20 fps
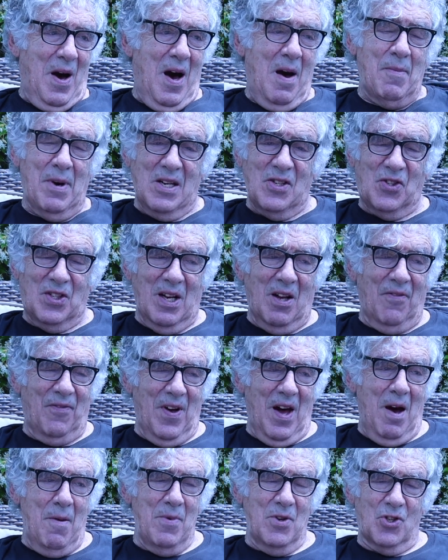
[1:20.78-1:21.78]
I
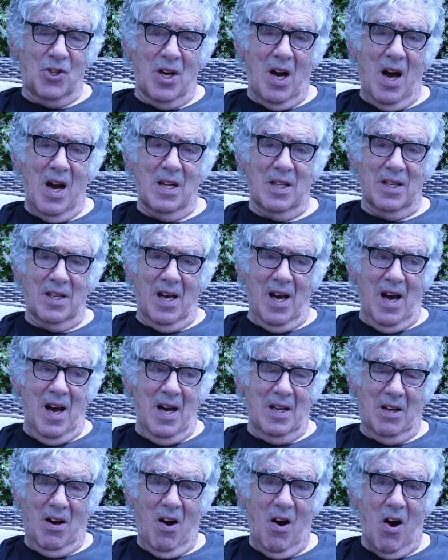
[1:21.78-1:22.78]
myself, I'm a child
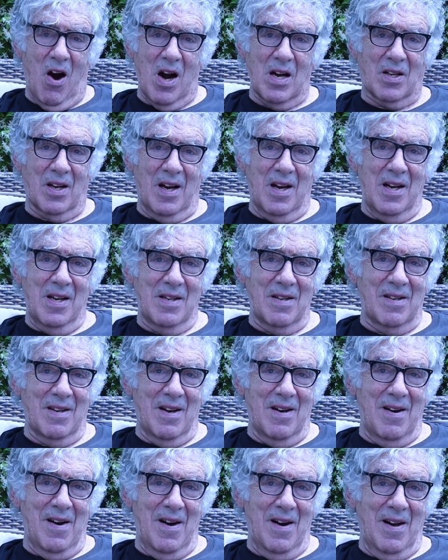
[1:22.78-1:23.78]
at heart and
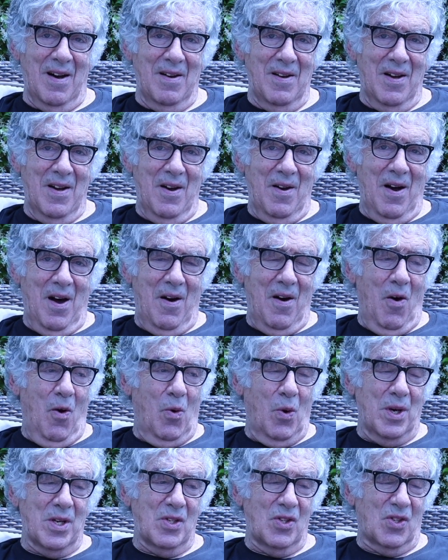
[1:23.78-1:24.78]
uh,
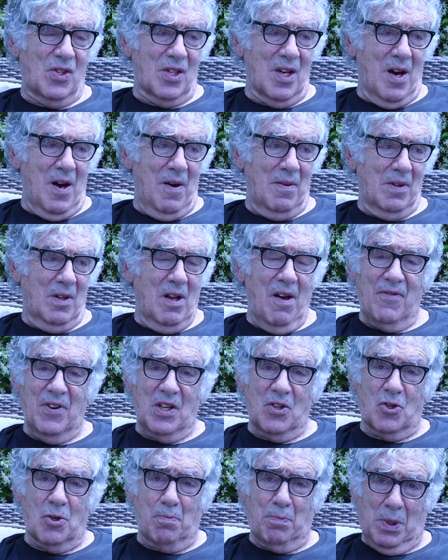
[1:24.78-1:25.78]
always uh,
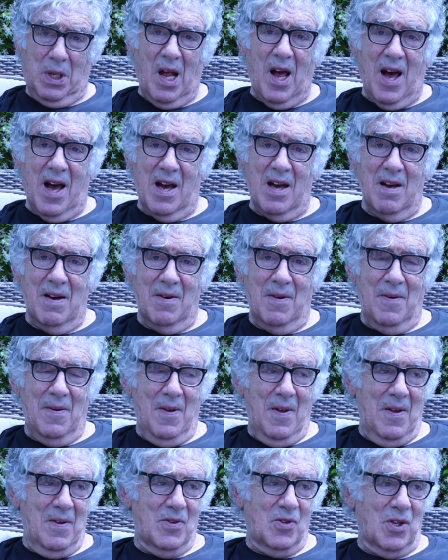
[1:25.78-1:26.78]
loving to play.
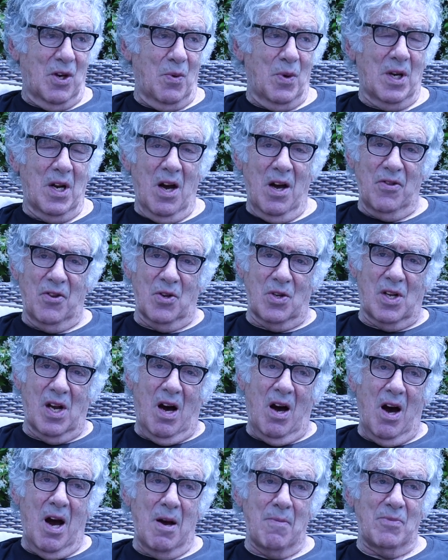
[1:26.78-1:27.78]
So in other
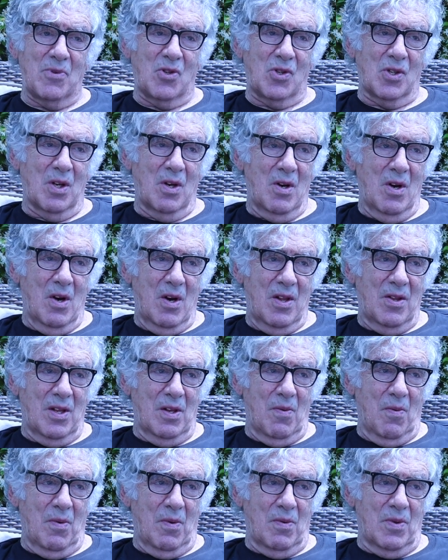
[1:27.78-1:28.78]
times,
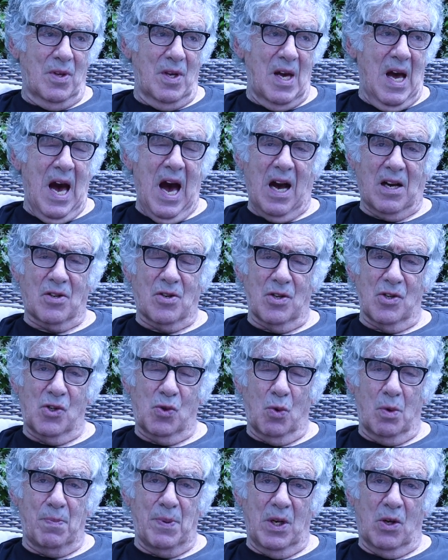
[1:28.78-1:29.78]
the
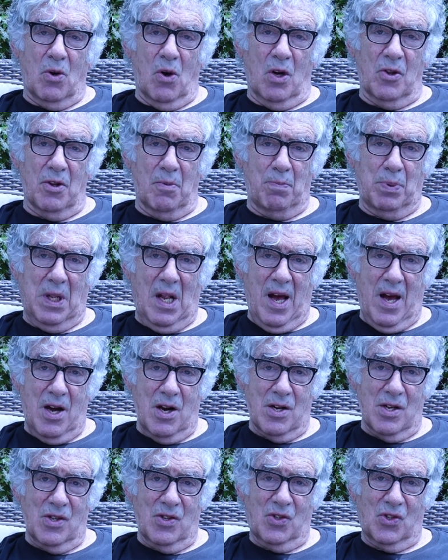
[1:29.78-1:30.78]
actors would be called the
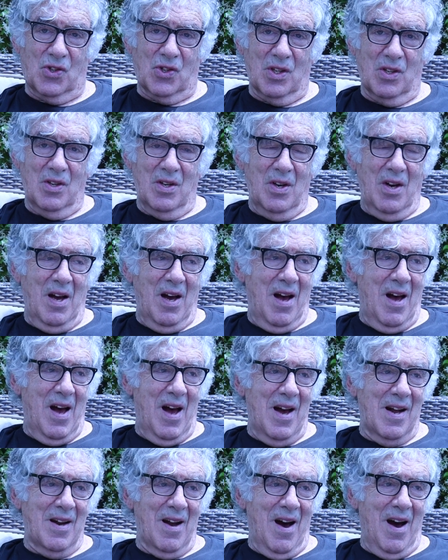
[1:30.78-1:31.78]
players
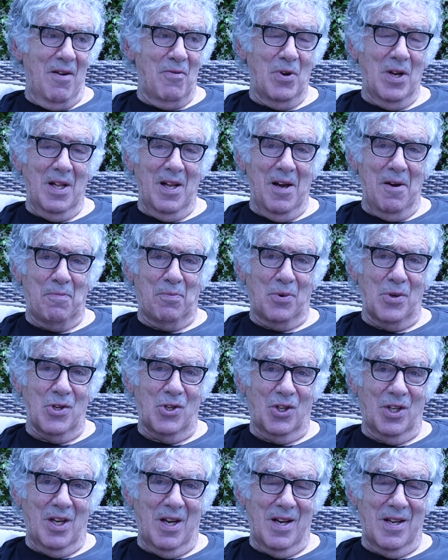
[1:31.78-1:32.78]
and I really
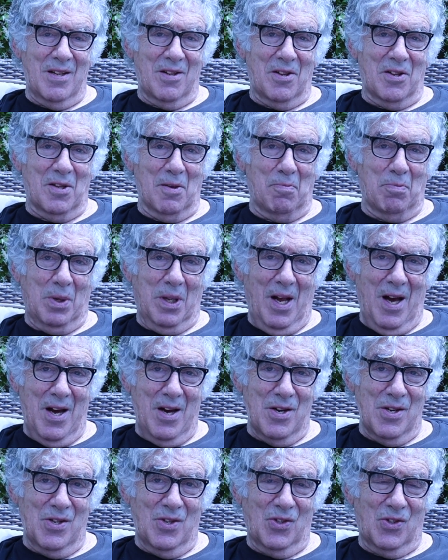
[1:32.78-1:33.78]
appreciate the
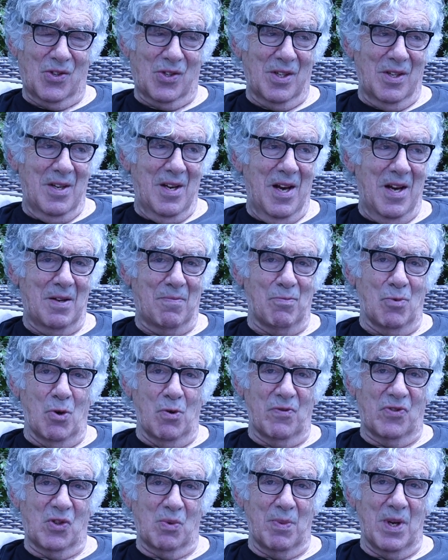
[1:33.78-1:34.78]
players. It
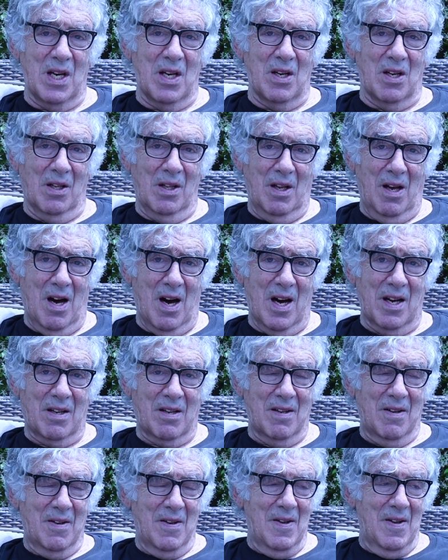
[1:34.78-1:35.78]
moves me a
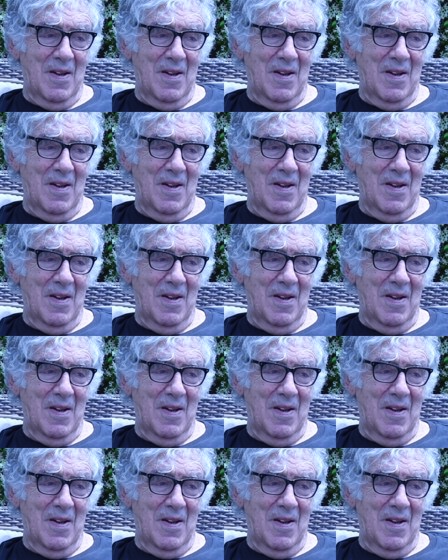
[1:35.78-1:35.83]
lot.